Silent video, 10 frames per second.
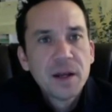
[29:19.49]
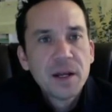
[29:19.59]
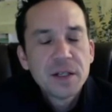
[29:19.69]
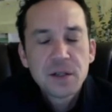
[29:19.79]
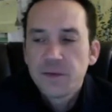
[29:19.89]

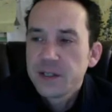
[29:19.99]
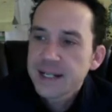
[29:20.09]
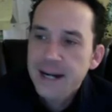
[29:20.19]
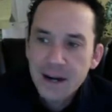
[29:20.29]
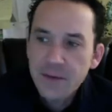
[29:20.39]
So if it's
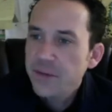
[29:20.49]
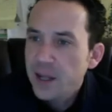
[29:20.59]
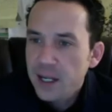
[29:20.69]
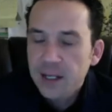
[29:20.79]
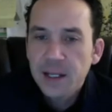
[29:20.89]
top
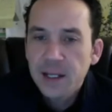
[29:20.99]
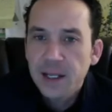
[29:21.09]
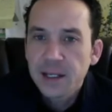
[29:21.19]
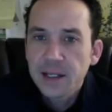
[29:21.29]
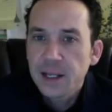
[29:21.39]
feed
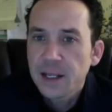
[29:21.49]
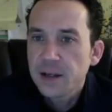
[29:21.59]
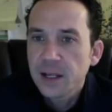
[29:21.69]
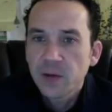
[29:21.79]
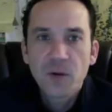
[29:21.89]
in
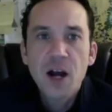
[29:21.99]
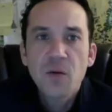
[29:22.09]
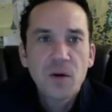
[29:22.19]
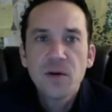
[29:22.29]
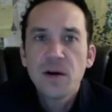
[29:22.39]

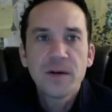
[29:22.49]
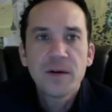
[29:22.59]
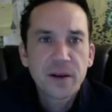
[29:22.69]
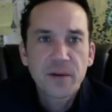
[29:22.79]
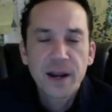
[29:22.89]
Rockwell, okay,
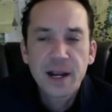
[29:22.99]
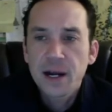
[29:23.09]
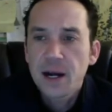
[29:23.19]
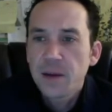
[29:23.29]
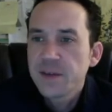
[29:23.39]
great.
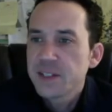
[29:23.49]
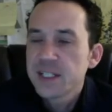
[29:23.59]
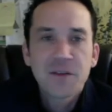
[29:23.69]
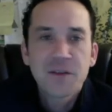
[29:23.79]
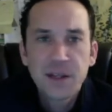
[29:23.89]
If it's
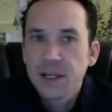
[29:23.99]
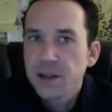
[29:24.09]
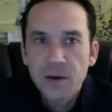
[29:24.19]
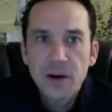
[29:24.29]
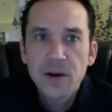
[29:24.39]
top feed in
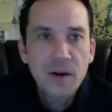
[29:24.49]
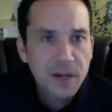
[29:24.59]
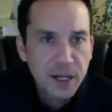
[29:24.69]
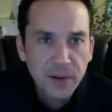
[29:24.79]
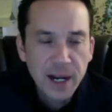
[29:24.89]
cocoa, okay,
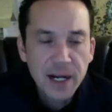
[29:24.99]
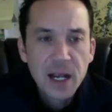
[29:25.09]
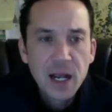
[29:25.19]
great.